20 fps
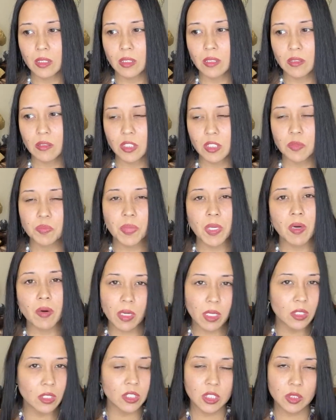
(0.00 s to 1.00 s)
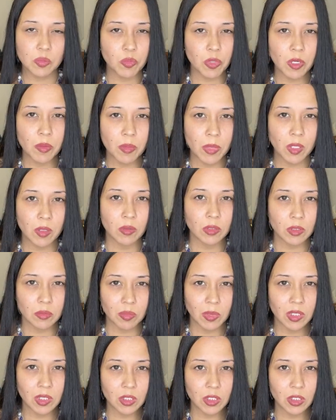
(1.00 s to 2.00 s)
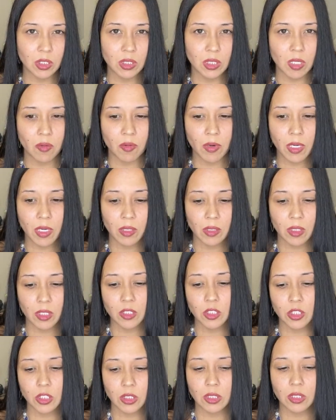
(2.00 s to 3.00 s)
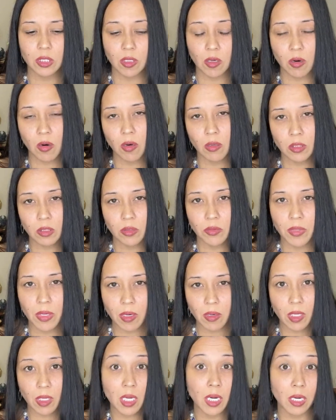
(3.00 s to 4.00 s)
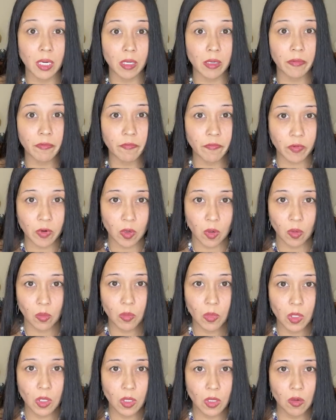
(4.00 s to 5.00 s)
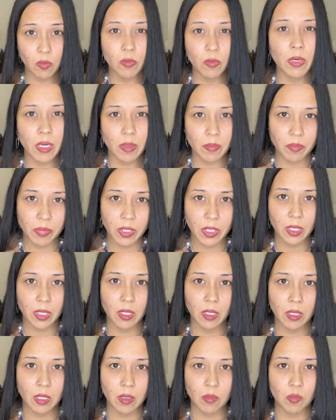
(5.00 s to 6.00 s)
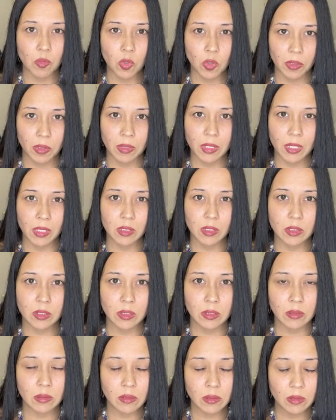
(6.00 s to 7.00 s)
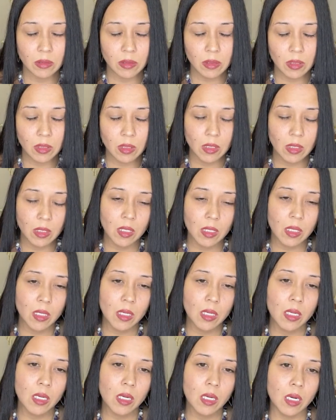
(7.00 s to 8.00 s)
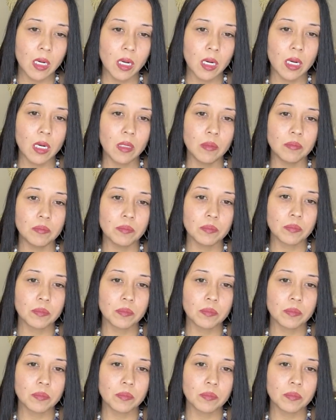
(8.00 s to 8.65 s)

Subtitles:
spirit can just bring me those messages directly. It's just the cards are there to kind of confirm what I'm picking up, more or less. Um,